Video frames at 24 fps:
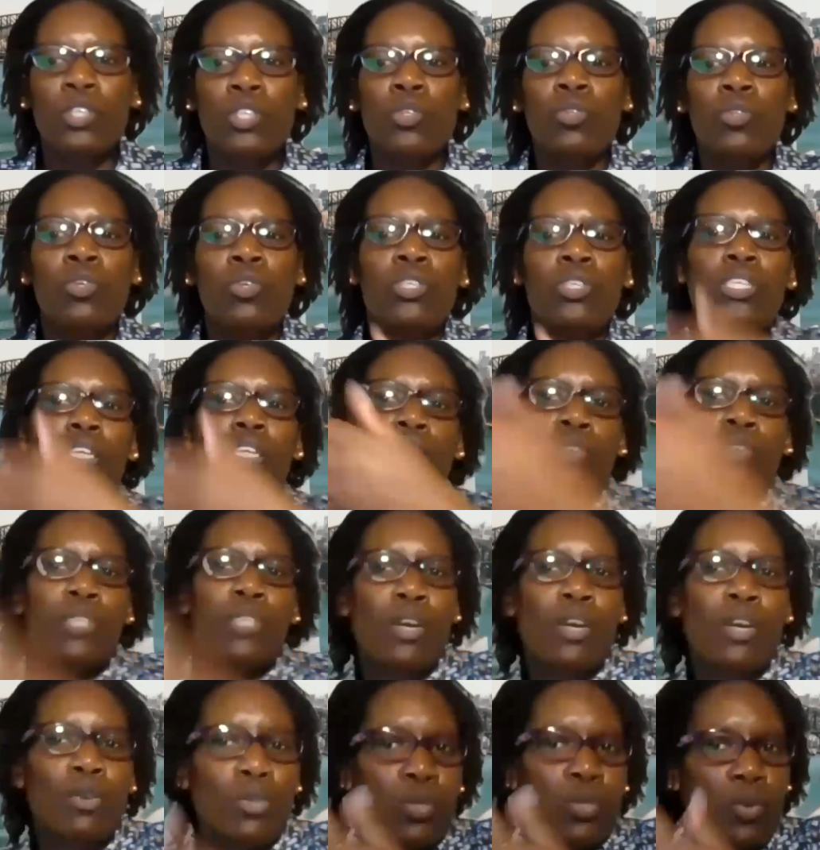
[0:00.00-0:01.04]
So those are,
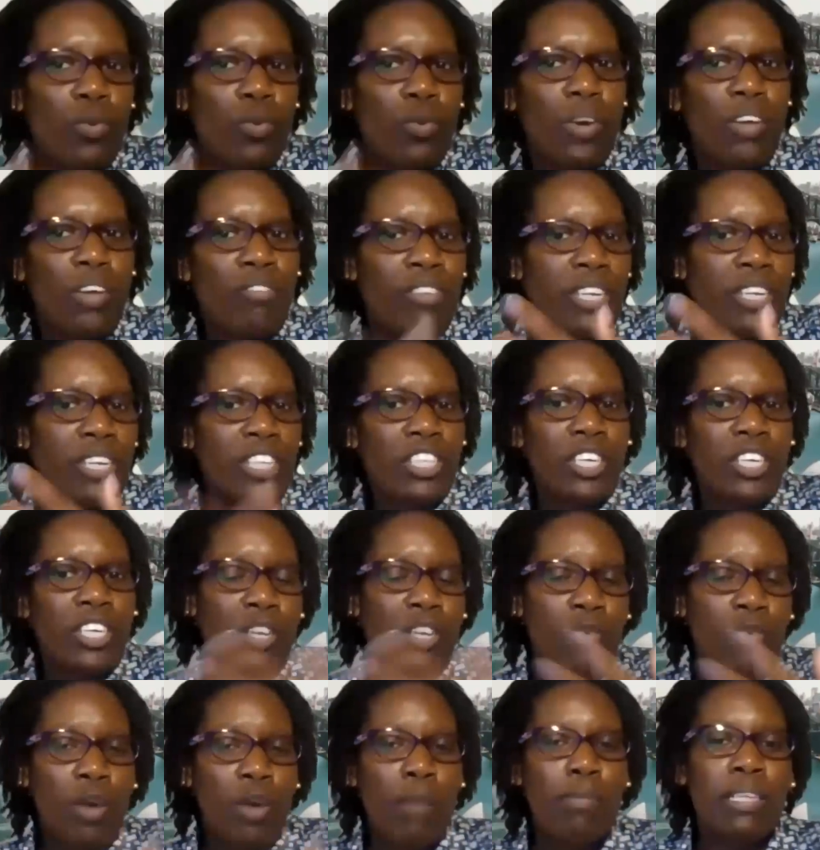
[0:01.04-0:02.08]
those are also
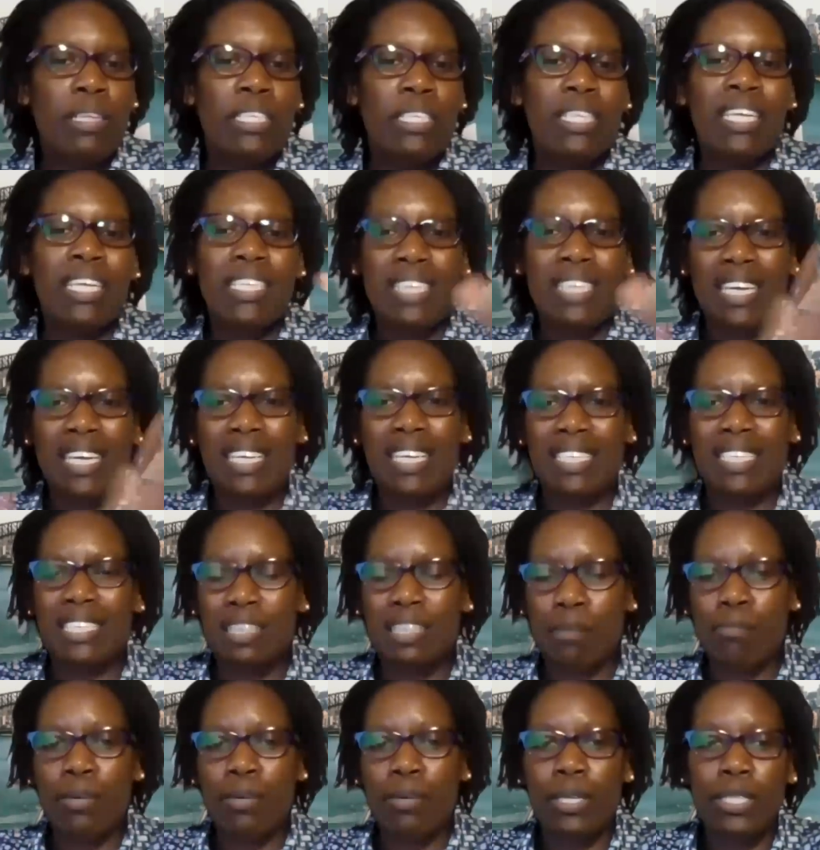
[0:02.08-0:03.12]
evidentiary requirements that can
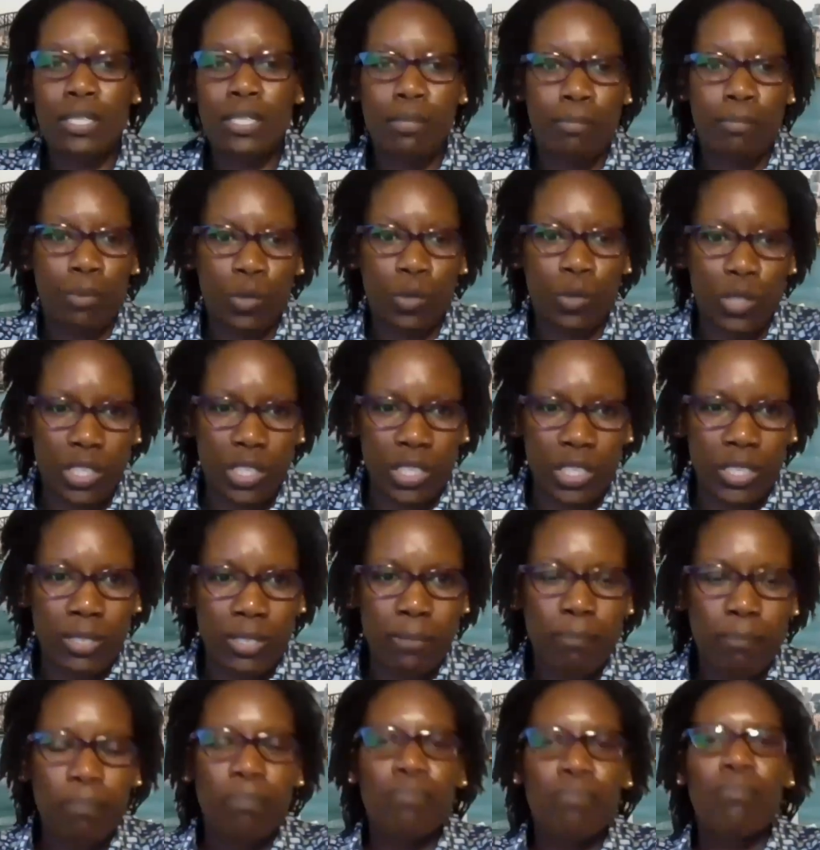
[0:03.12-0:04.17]
suppress the
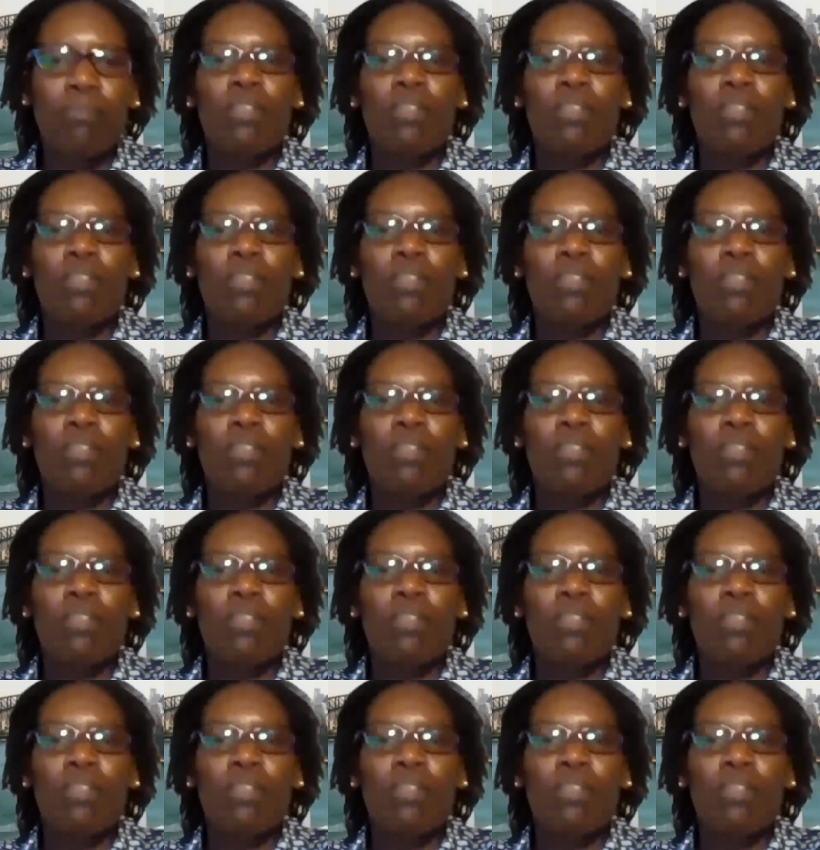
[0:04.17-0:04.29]
process.